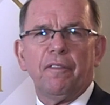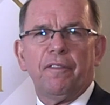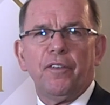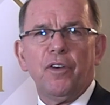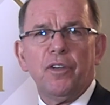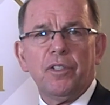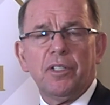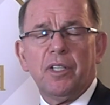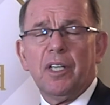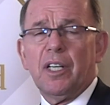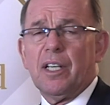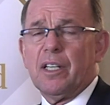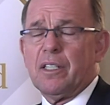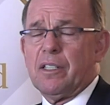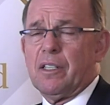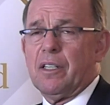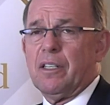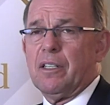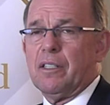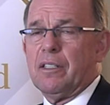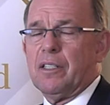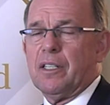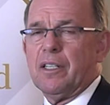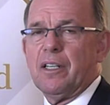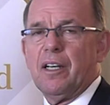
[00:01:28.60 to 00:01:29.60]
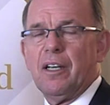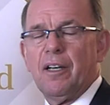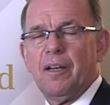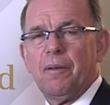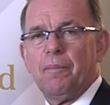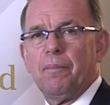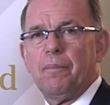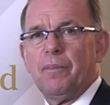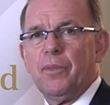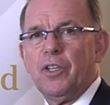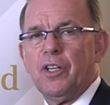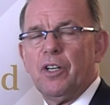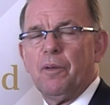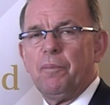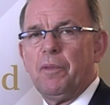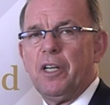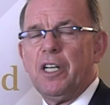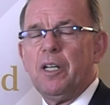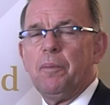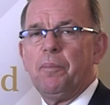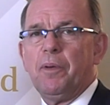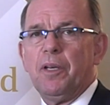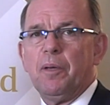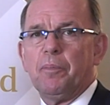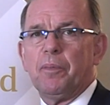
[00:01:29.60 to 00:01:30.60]
first thing is that
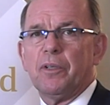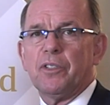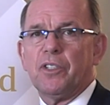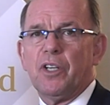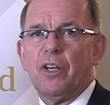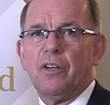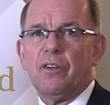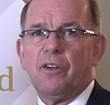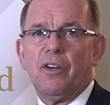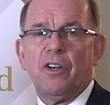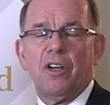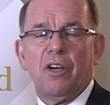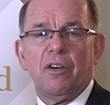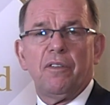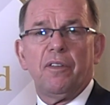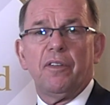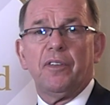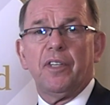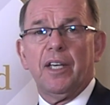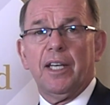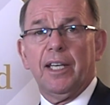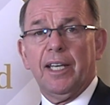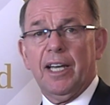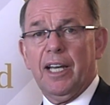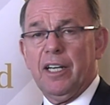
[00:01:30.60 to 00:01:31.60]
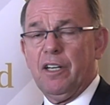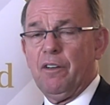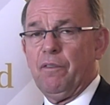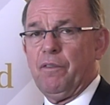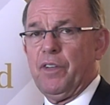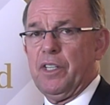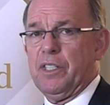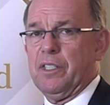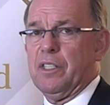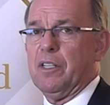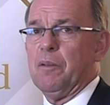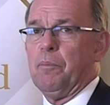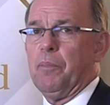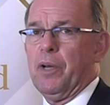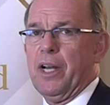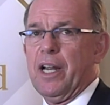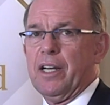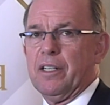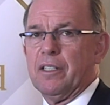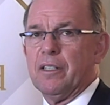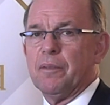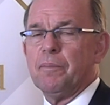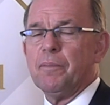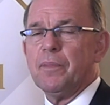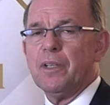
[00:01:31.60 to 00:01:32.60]
many people don't know that they can invest in
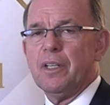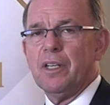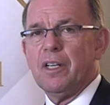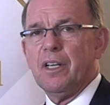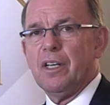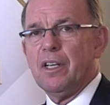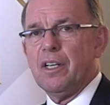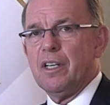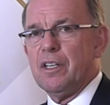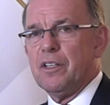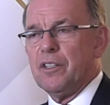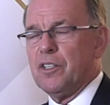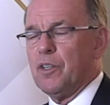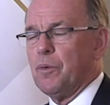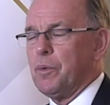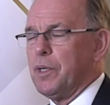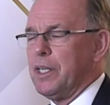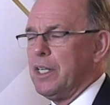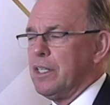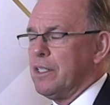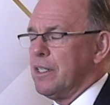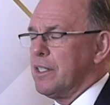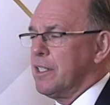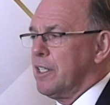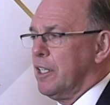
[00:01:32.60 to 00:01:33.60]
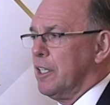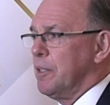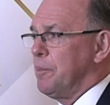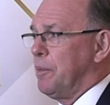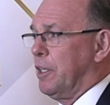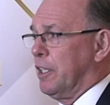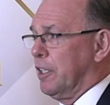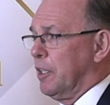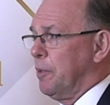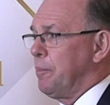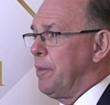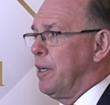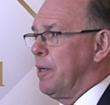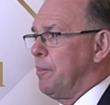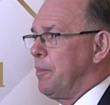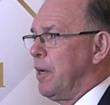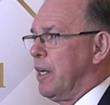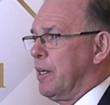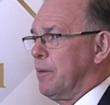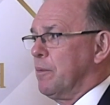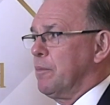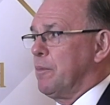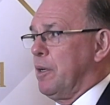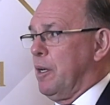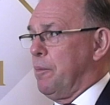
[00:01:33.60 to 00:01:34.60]
platinum. So we need to tell them a little bit
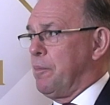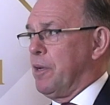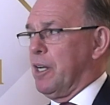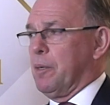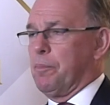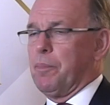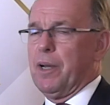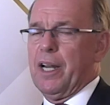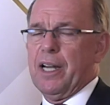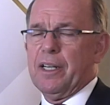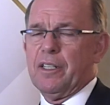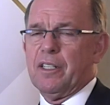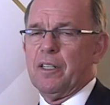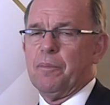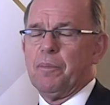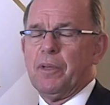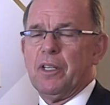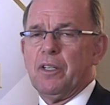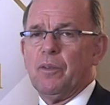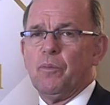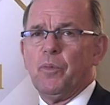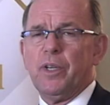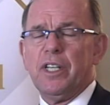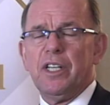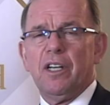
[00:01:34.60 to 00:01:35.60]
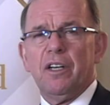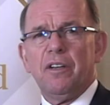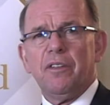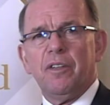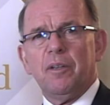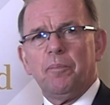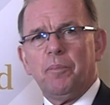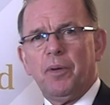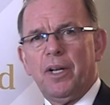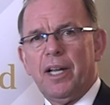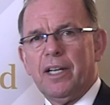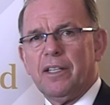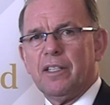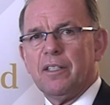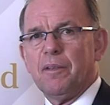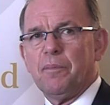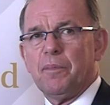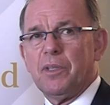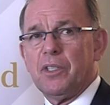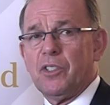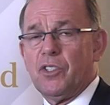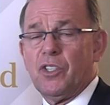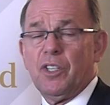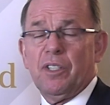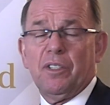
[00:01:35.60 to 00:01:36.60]
about platinum. And we know that platinum
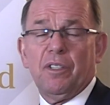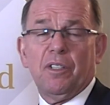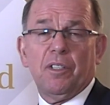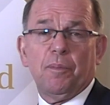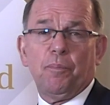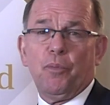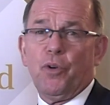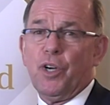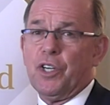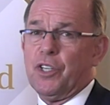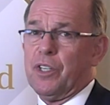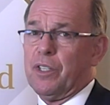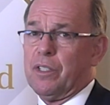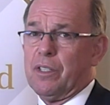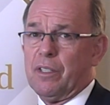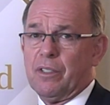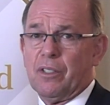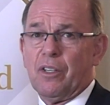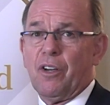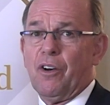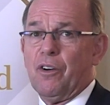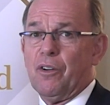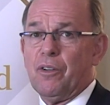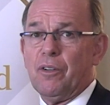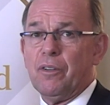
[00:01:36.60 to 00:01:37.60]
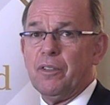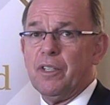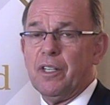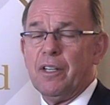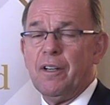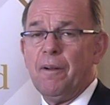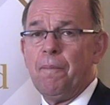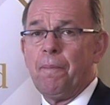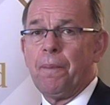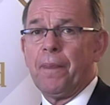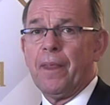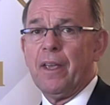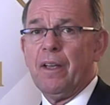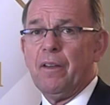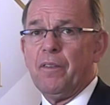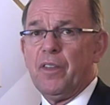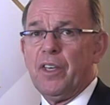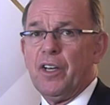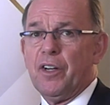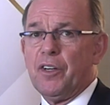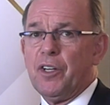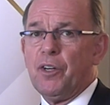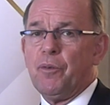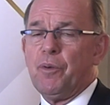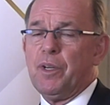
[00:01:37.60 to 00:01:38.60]
is just as precious as gold. The
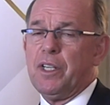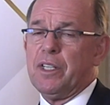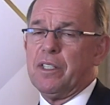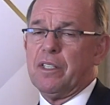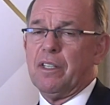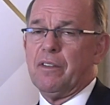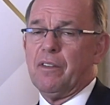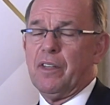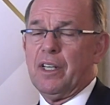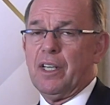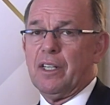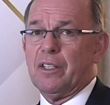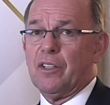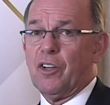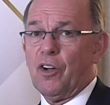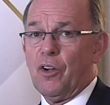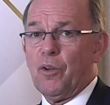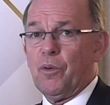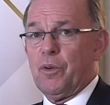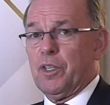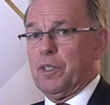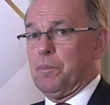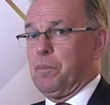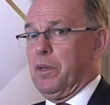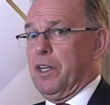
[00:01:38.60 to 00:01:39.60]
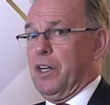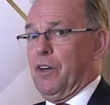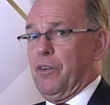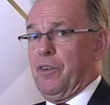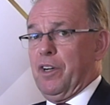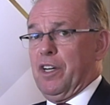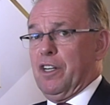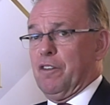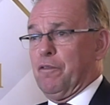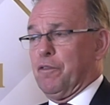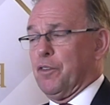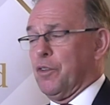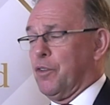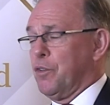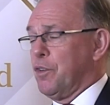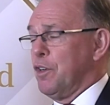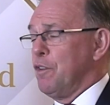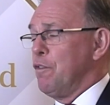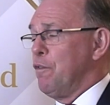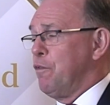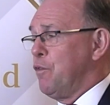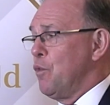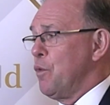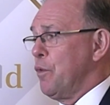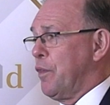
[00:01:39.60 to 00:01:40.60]
only reason that gold has been around for 3,000
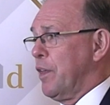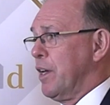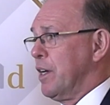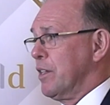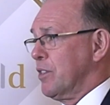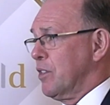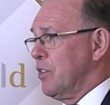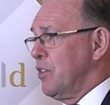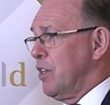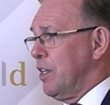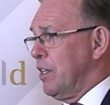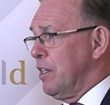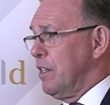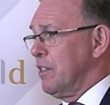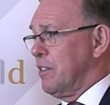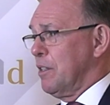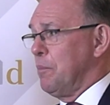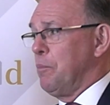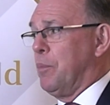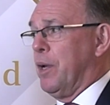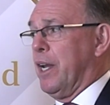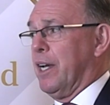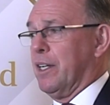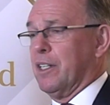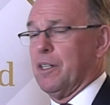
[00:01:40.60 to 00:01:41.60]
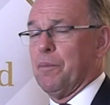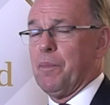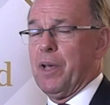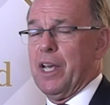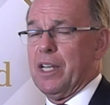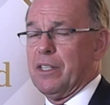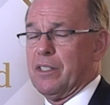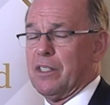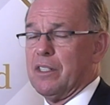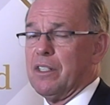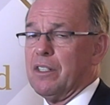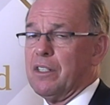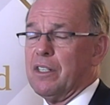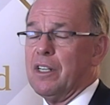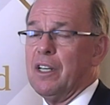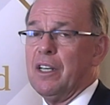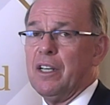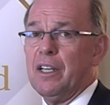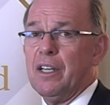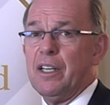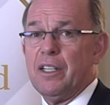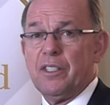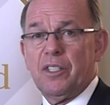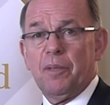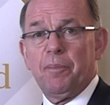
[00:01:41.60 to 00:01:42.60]
or 4,000 years and platinum hasn't
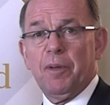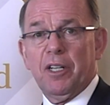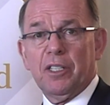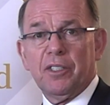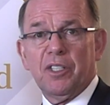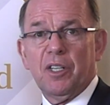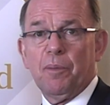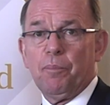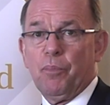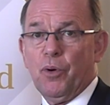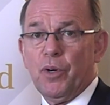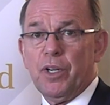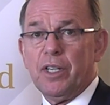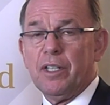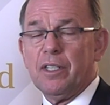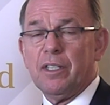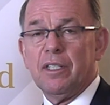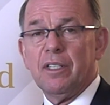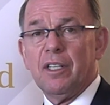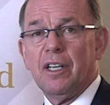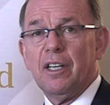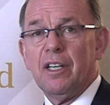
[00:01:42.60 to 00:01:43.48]
is the melting point.